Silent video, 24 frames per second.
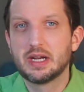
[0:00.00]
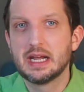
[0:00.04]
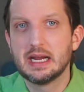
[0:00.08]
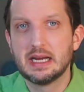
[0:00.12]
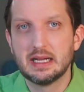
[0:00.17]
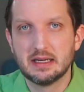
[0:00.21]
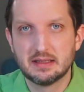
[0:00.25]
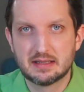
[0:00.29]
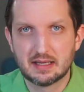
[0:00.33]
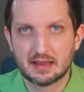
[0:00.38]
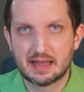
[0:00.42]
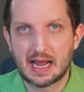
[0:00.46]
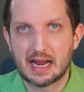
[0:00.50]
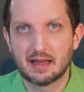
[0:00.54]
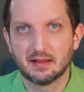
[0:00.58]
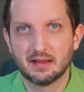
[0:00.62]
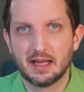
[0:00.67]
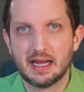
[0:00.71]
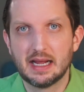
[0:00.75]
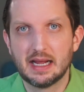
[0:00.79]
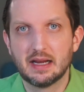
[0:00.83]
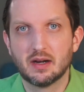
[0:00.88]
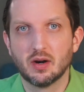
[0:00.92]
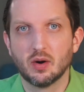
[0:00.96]
get into that
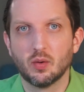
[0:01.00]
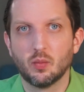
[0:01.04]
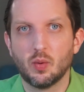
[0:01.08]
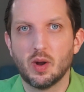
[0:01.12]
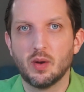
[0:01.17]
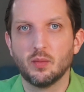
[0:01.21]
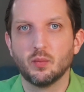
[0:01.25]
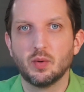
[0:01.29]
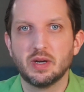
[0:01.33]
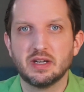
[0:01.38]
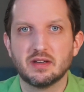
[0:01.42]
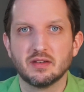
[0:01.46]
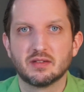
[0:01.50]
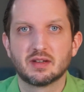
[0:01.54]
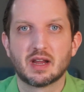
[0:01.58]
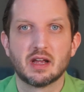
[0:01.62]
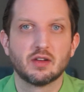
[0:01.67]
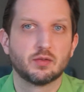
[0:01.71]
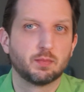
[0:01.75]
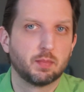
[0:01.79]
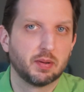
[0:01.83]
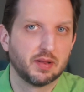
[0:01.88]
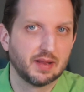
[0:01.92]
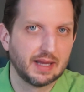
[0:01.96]
later when we
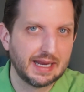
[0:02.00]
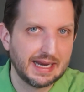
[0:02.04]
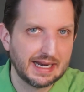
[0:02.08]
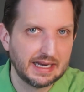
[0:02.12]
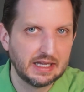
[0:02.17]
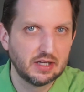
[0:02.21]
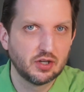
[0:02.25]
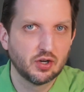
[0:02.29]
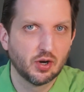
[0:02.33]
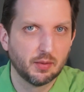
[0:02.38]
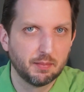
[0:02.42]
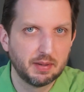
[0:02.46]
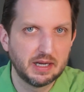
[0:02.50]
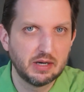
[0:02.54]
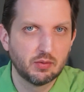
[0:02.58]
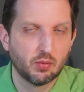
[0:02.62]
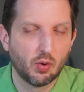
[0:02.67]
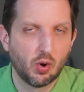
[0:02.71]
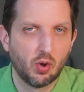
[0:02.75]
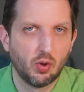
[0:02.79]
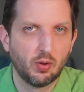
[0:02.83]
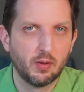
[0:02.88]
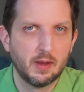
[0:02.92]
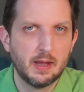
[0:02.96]
discuss planning your
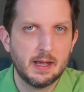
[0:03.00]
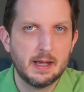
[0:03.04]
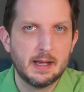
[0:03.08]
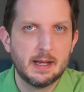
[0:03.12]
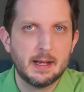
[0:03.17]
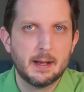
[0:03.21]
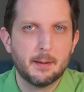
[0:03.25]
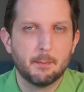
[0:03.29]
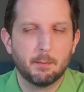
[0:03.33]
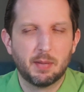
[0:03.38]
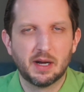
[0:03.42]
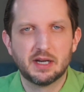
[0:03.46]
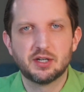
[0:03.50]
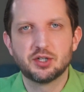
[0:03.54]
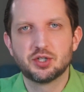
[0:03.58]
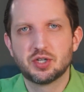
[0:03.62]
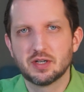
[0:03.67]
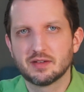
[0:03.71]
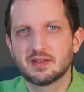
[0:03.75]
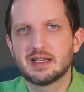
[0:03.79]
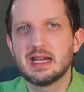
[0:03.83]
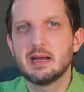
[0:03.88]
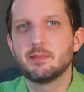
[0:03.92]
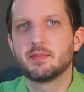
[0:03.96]
B-roll, but
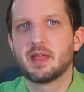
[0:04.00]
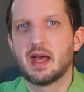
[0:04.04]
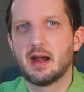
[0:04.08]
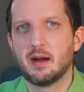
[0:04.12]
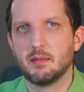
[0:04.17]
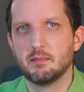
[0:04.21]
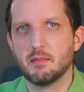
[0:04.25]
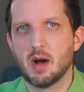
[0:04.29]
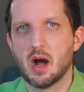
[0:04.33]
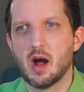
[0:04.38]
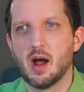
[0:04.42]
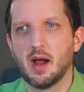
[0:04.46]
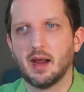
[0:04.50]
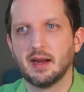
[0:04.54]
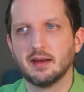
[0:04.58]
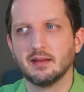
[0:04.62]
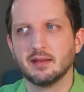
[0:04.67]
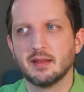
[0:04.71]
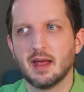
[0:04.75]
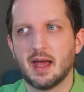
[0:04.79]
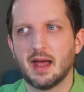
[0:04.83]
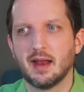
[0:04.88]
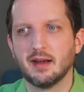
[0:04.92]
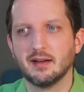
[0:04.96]
just keep that in mind
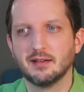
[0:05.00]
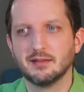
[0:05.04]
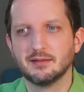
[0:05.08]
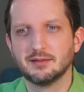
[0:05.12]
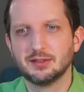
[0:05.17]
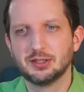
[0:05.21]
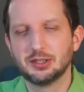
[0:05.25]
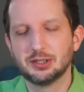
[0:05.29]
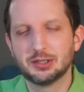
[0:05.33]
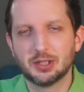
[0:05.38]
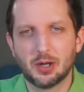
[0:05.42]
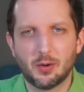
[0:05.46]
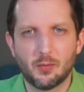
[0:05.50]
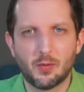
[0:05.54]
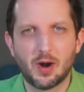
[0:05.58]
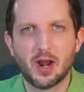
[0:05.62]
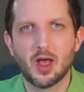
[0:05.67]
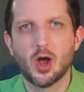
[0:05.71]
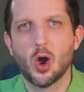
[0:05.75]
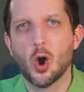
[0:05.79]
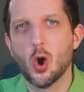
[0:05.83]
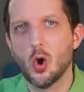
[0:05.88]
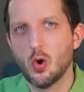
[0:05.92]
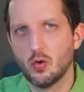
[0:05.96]
that you don't want
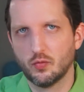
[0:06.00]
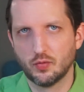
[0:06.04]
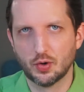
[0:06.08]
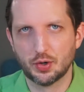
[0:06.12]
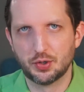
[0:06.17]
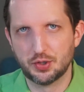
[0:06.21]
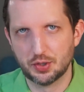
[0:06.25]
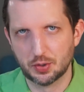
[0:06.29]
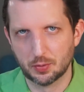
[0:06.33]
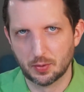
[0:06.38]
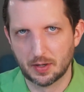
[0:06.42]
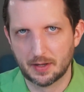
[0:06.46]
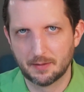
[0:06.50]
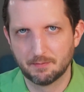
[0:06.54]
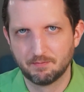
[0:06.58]
to overdo it.